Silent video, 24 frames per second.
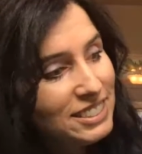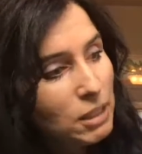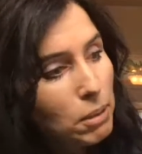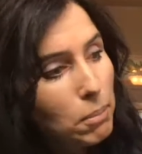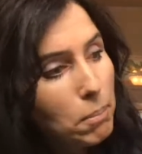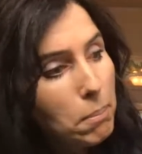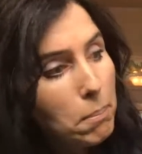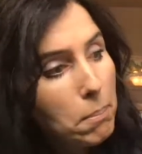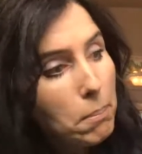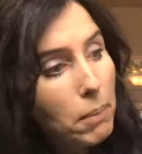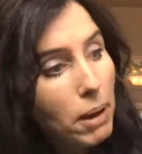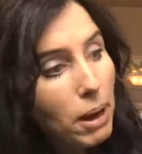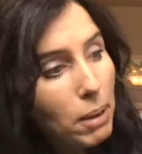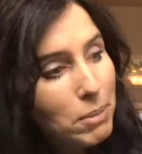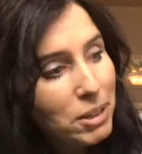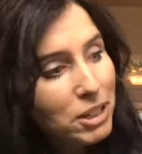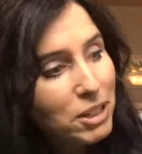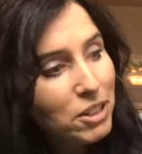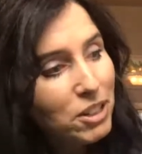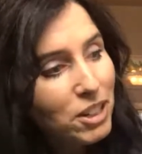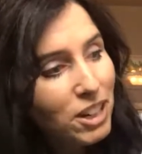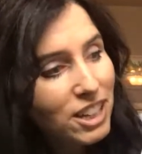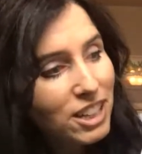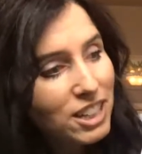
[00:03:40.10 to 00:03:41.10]
Mama
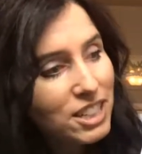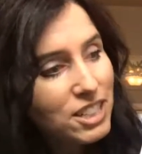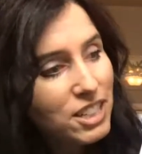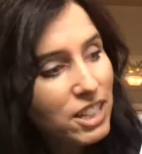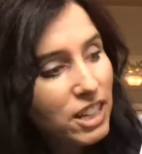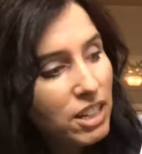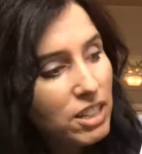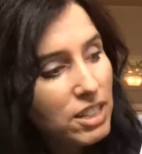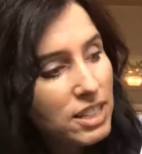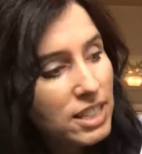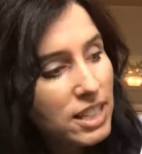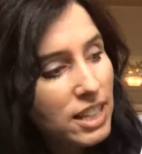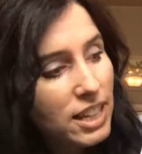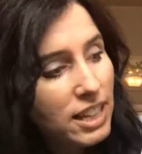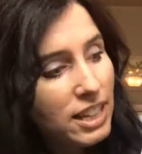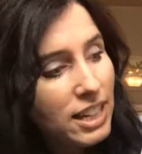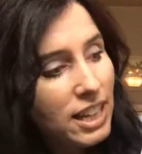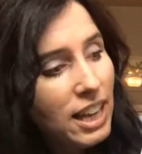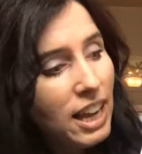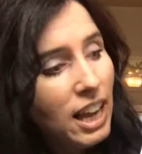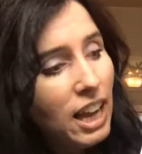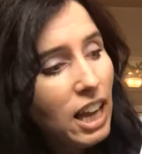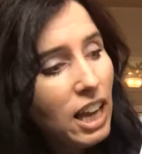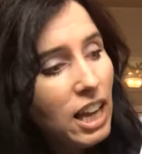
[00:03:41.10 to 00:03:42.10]
Crocodile said,
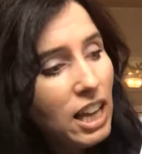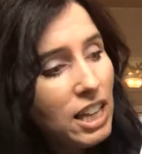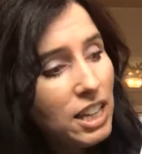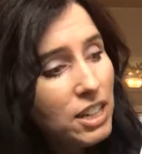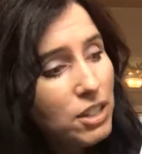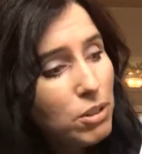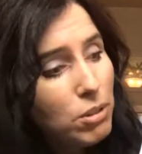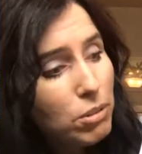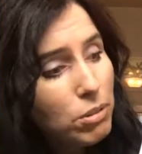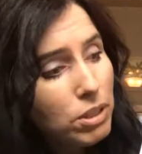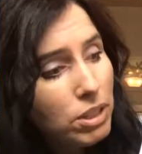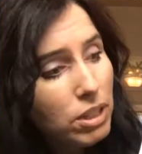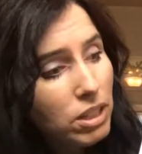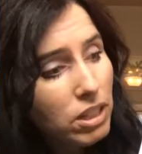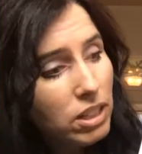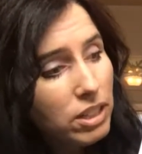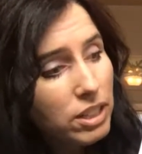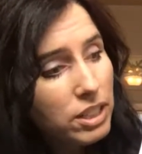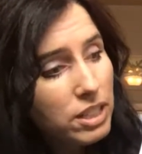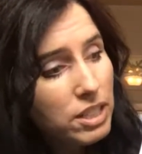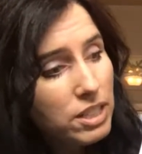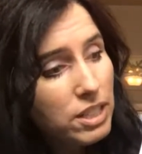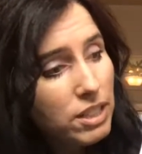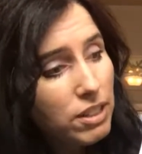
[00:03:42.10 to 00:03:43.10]
I know you
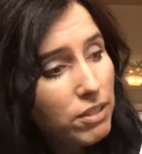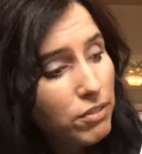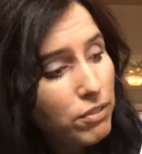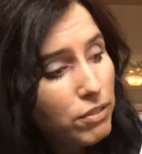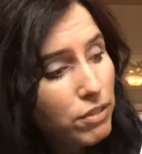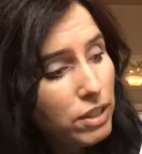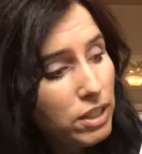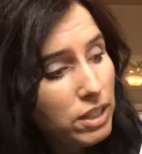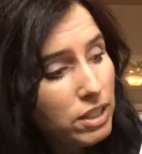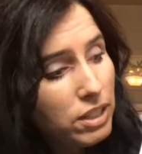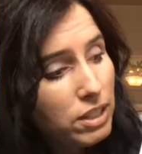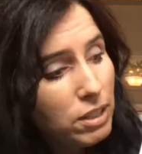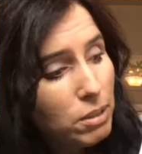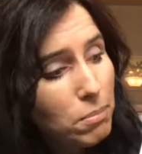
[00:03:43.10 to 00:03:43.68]
look different,